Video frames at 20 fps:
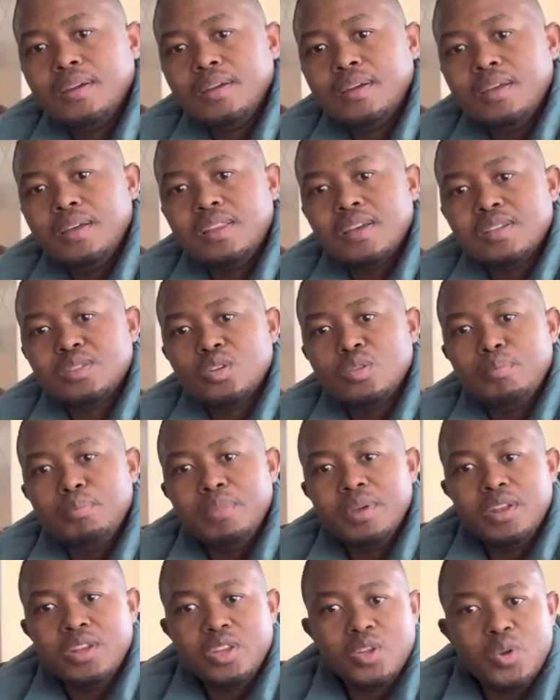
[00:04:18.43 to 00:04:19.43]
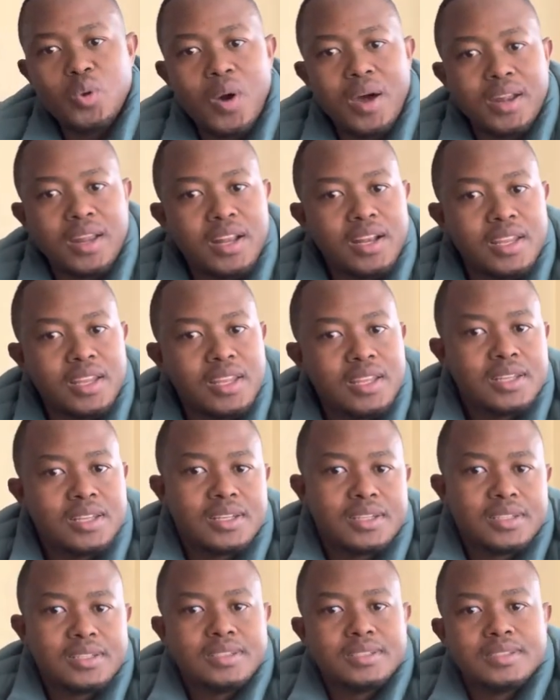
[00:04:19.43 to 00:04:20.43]
it does not mean you are ready.
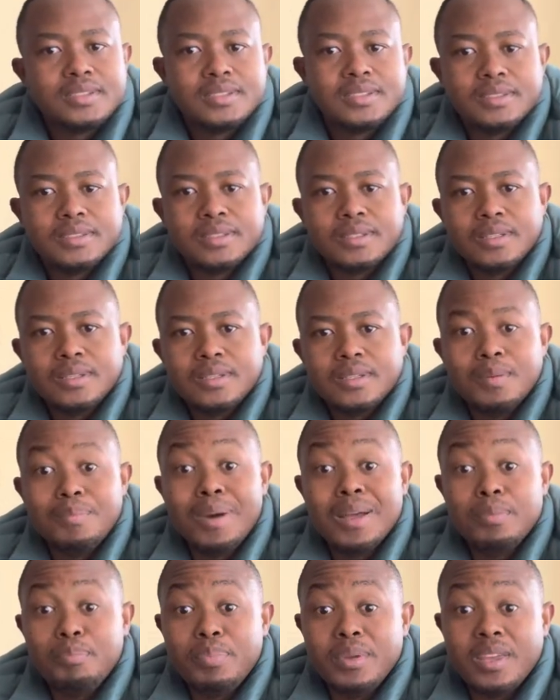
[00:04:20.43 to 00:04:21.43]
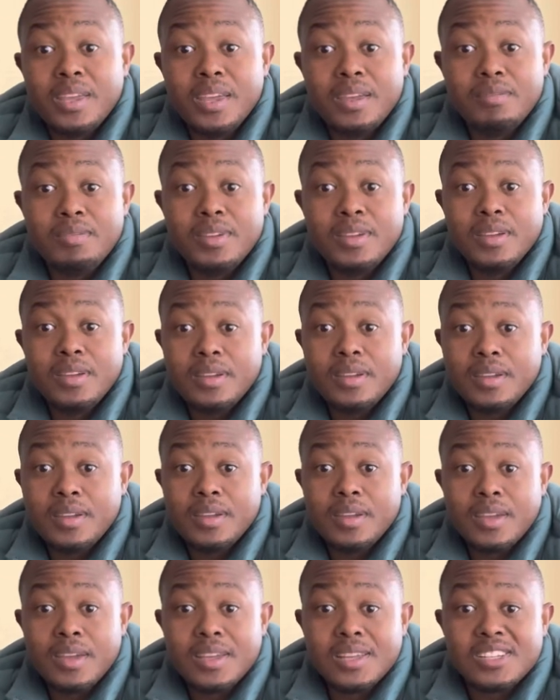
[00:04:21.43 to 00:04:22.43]
You might be
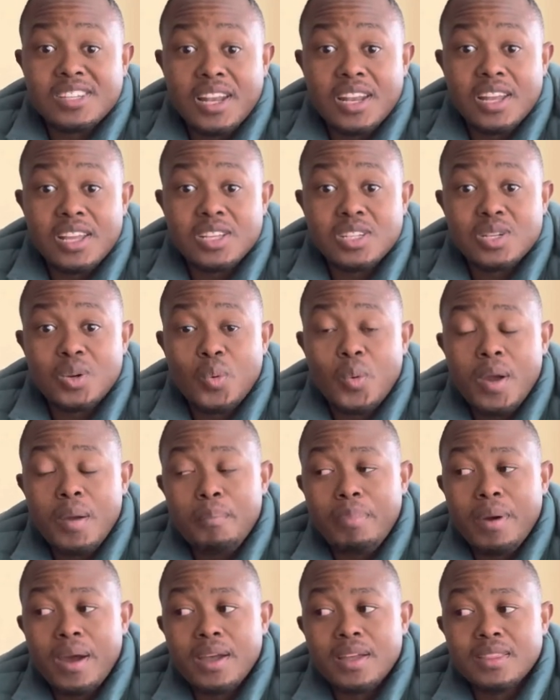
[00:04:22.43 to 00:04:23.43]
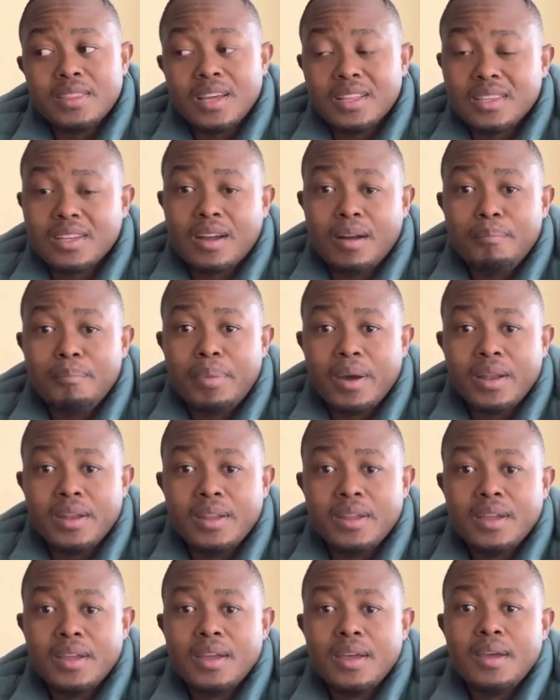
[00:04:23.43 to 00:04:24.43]
having a challenge whereby that
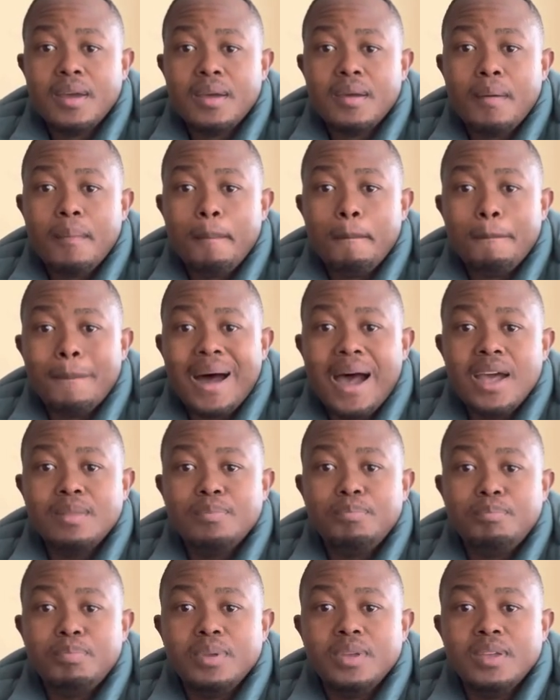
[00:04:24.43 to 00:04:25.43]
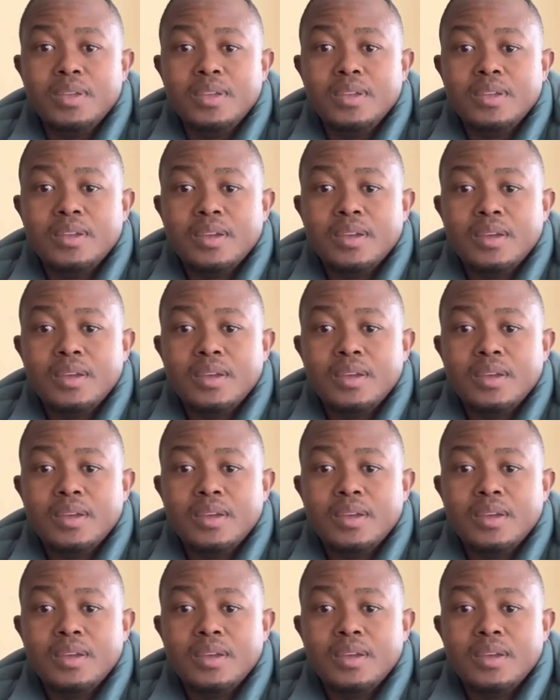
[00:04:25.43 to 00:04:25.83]
company might be